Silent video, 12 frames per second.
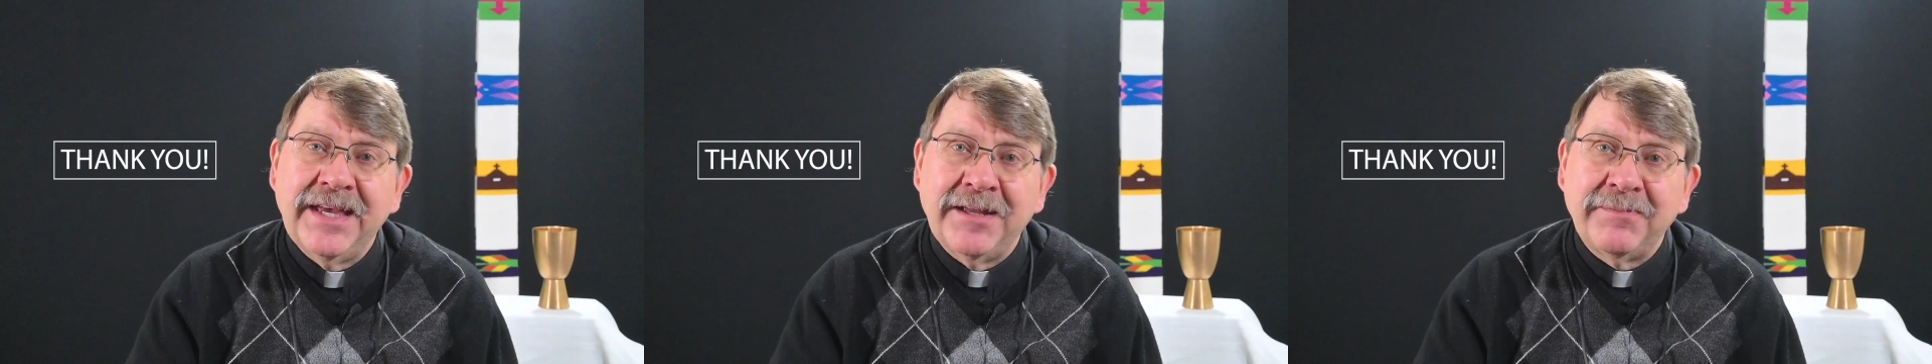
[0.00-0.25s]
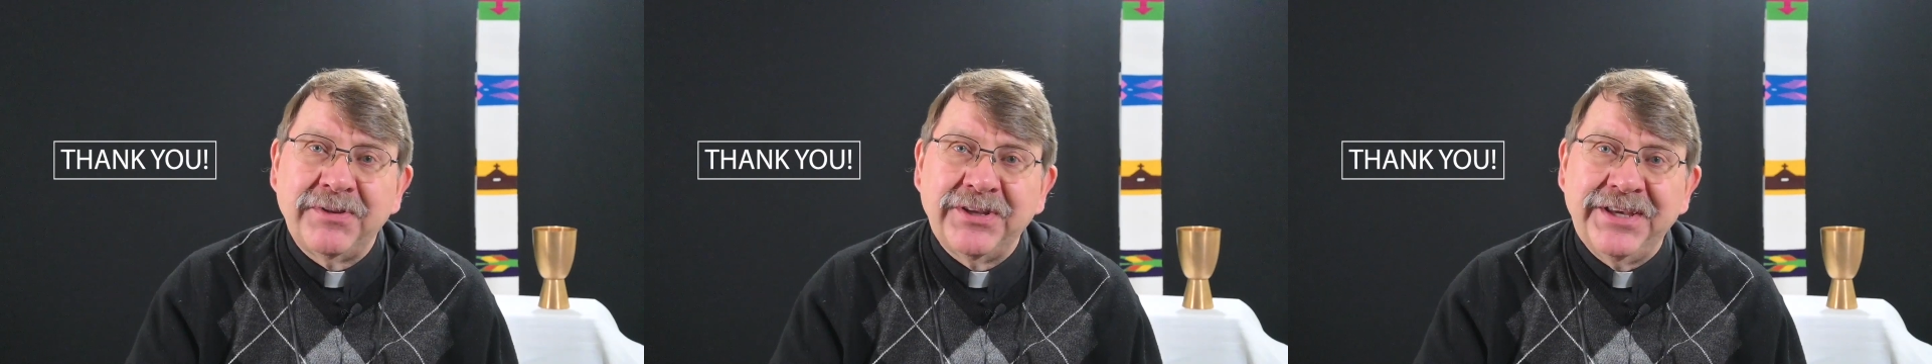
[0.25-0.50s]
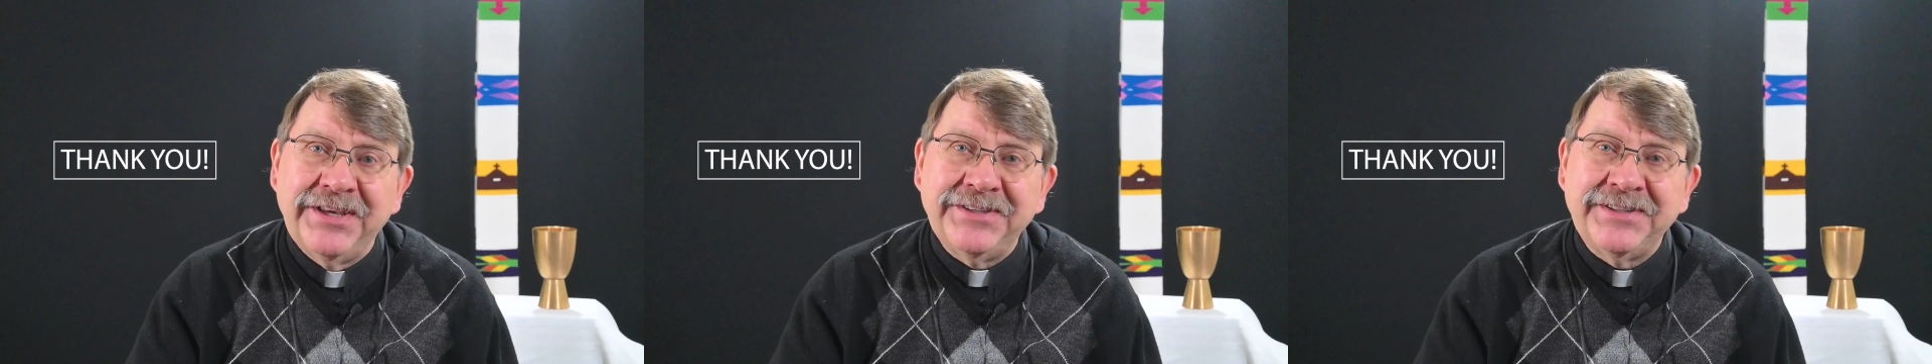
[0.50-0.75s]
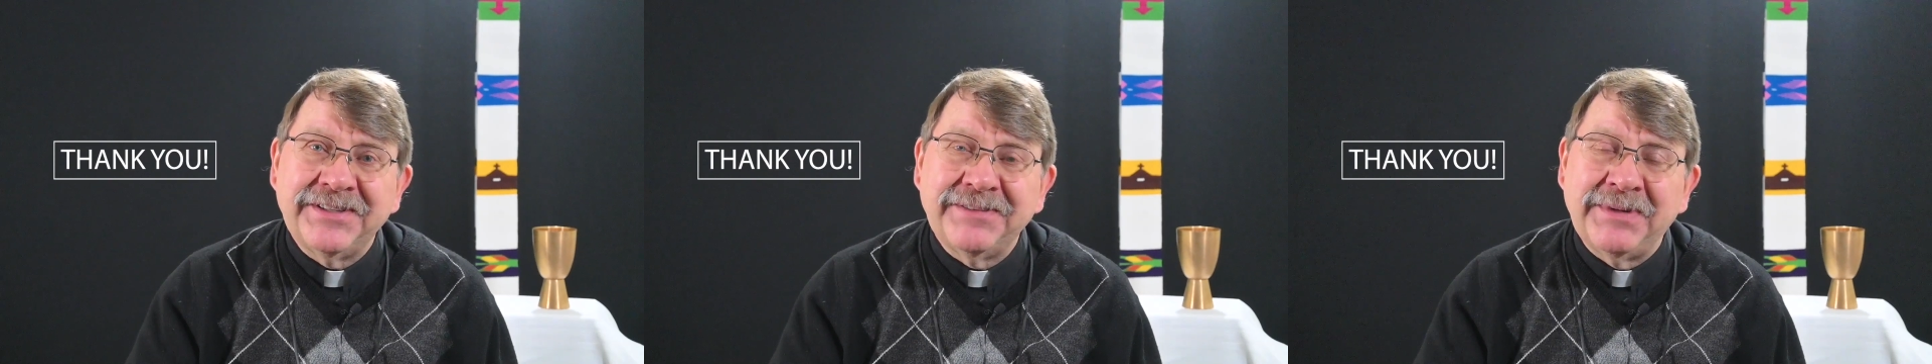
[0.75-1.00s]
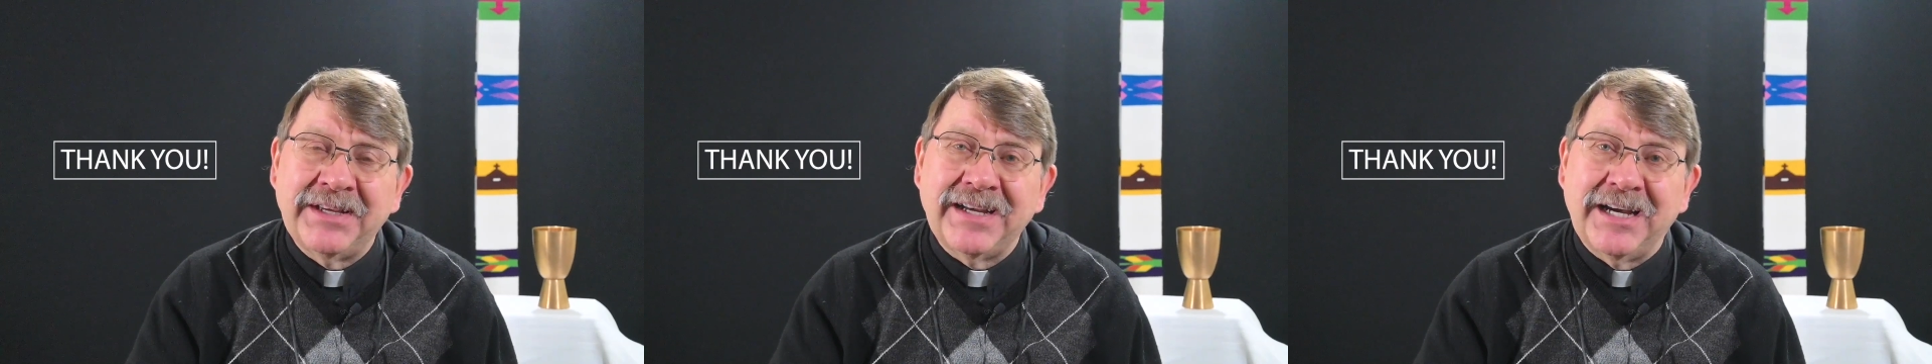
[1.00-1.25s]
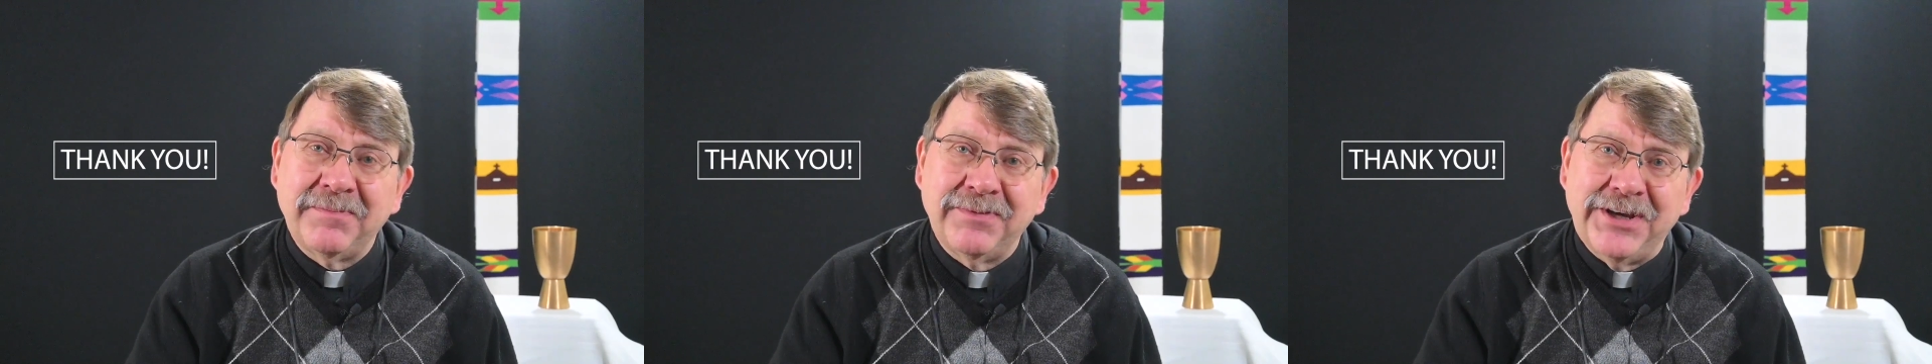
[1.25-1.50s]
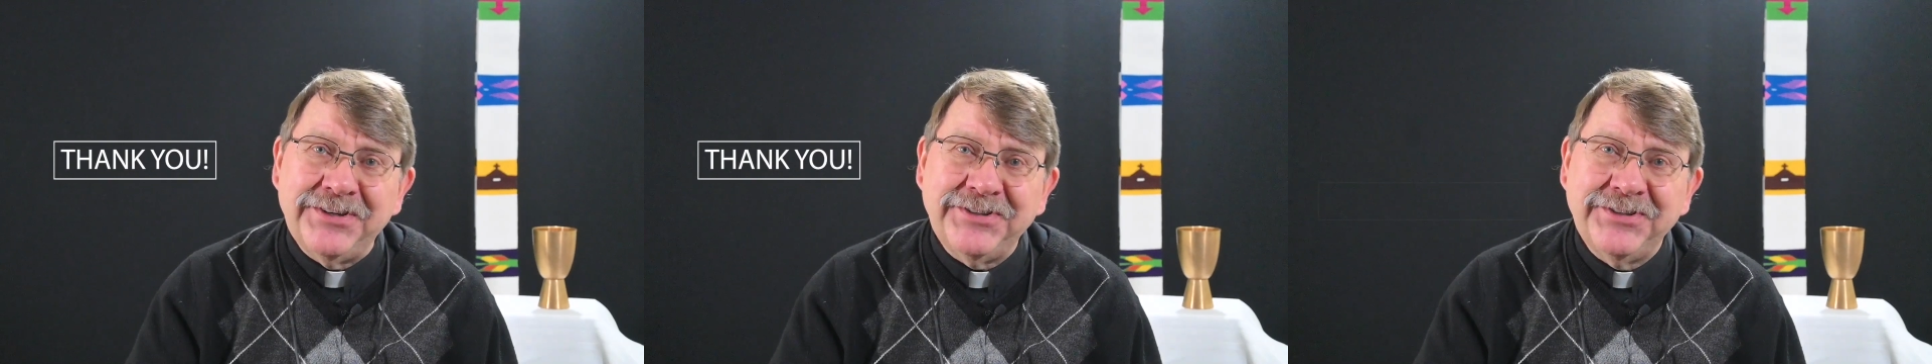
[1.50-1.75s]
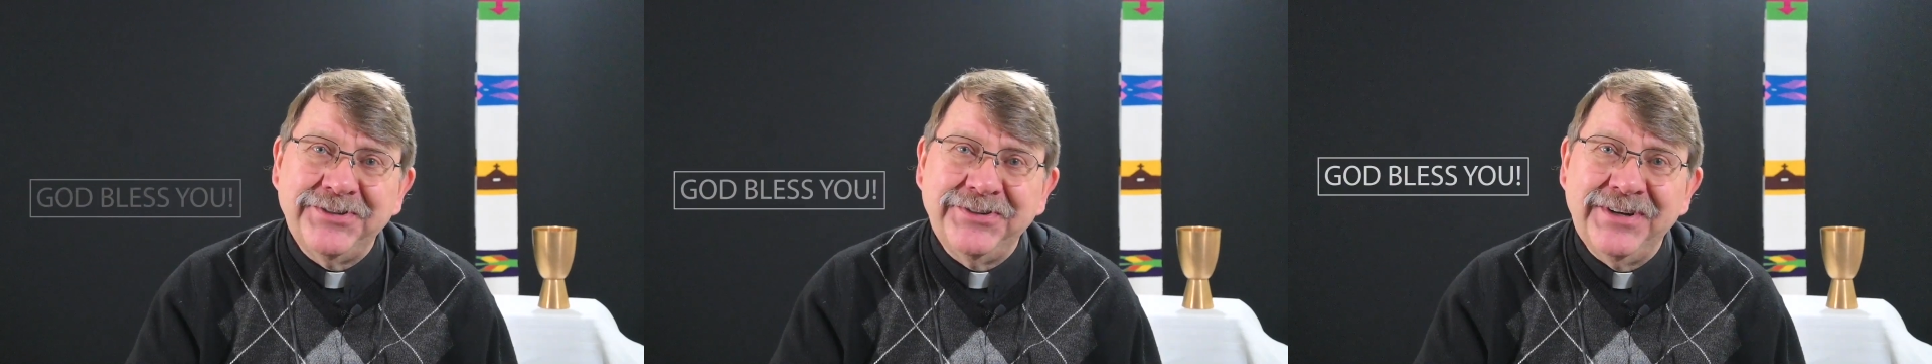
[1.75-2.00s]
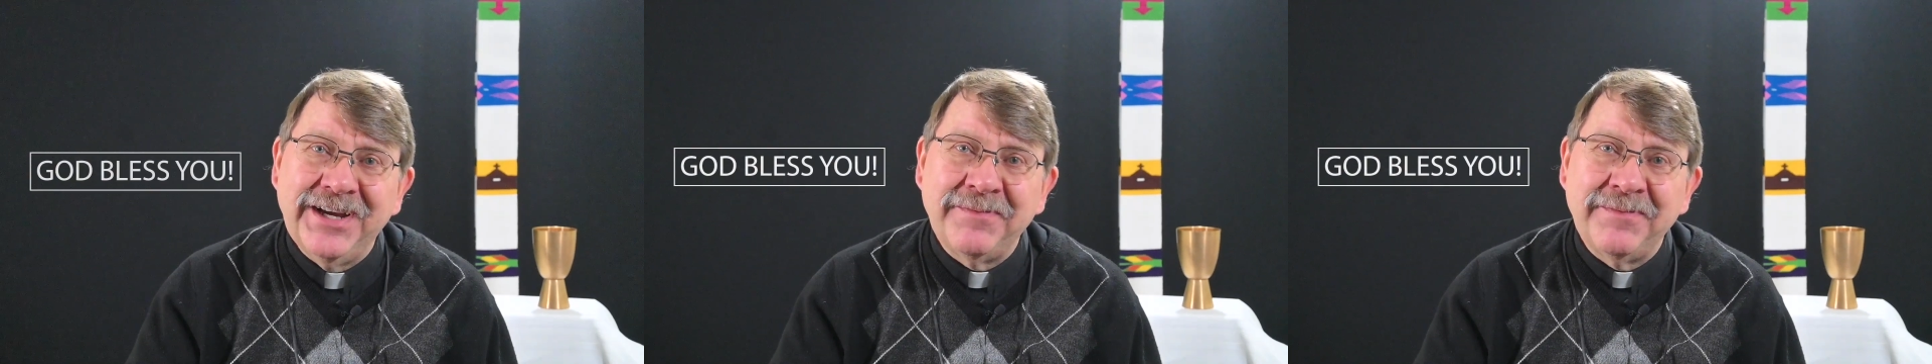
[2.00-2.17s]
And please, may God bless you,